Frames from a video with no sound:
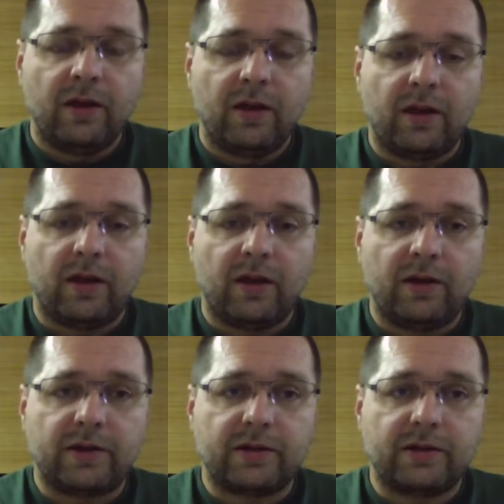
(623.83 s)

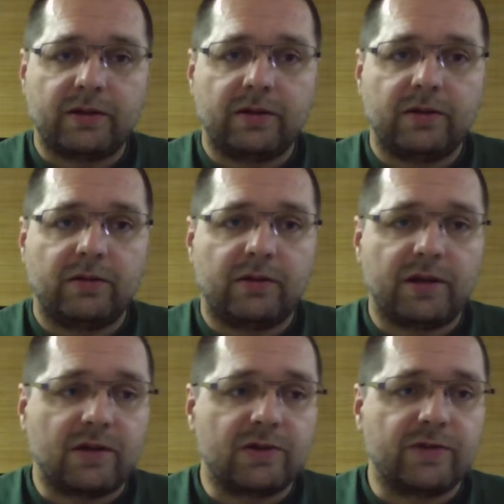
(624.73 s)
And
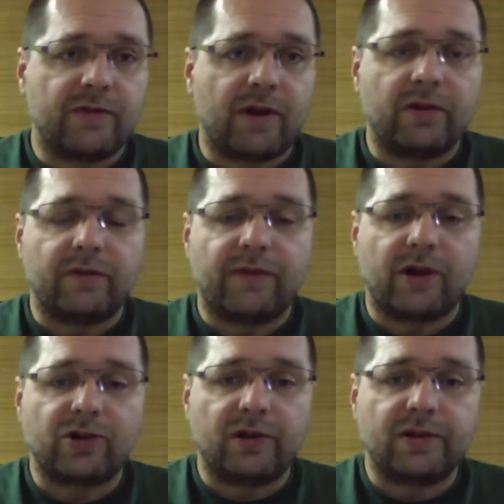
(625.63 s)
there's lots of other
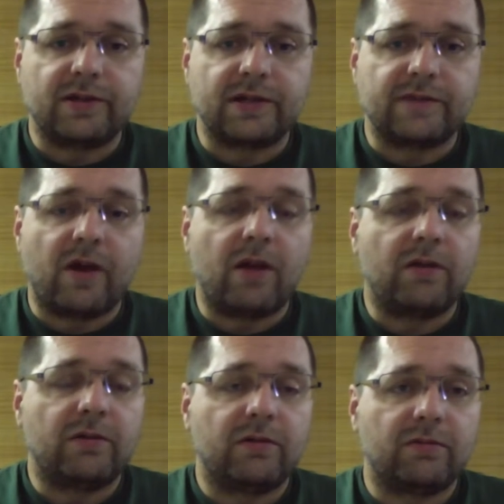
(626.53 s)
functionalities as well.
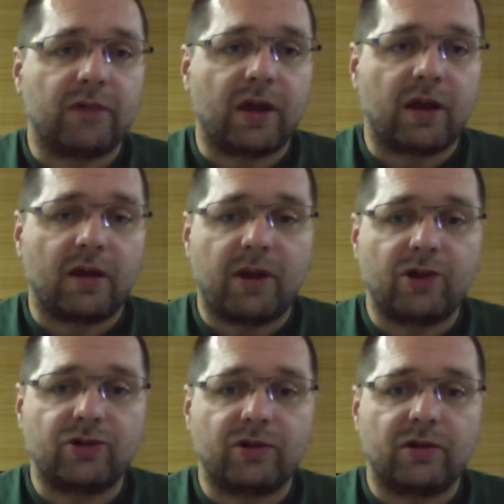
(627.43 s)
I can
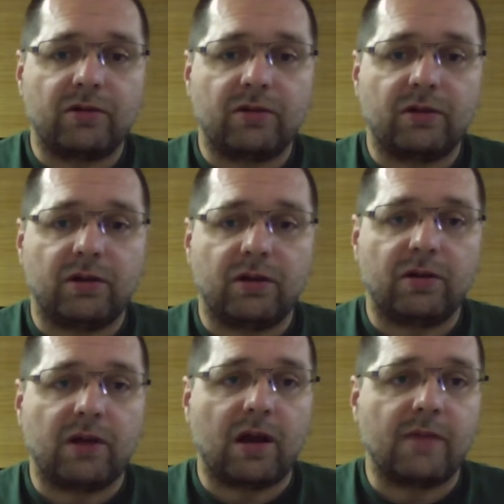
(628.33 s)
mention
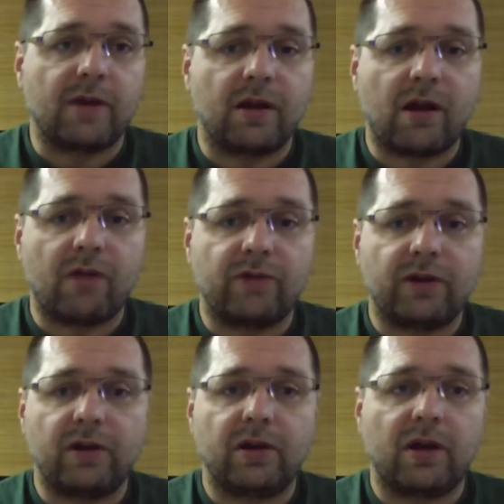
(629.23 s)
dynamical
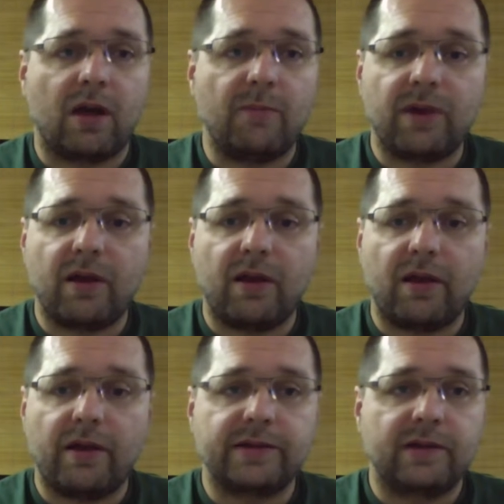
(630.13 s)
routing,
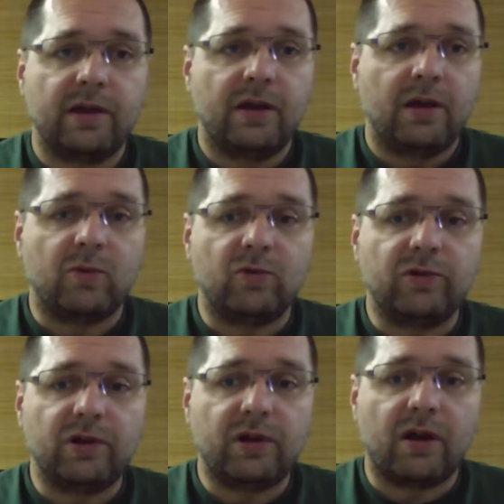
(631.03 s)
MPLS,
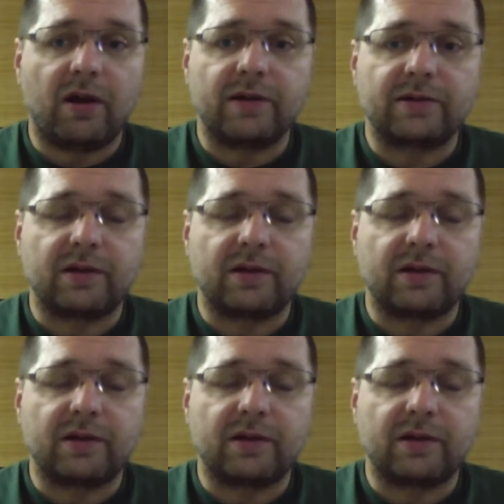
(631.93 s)
multicast.